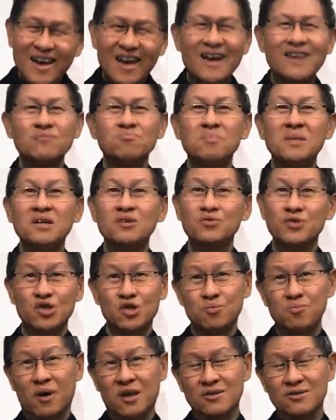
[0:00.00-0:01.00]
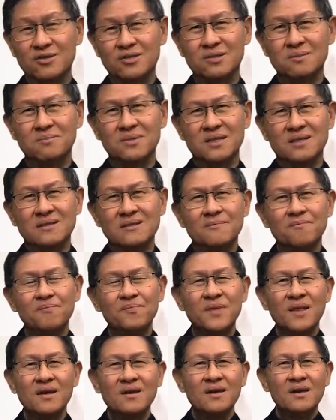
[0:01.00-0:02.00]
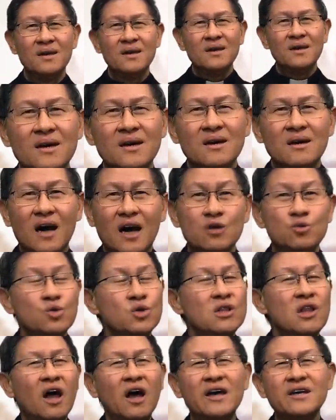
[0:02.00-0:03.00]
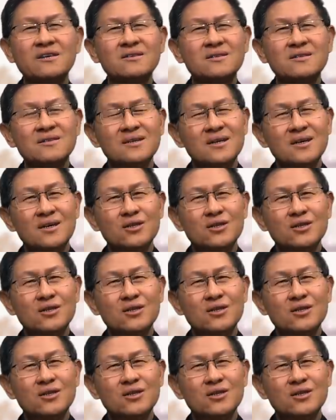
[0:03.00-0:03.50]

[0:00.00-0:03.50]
and be responsible. I would like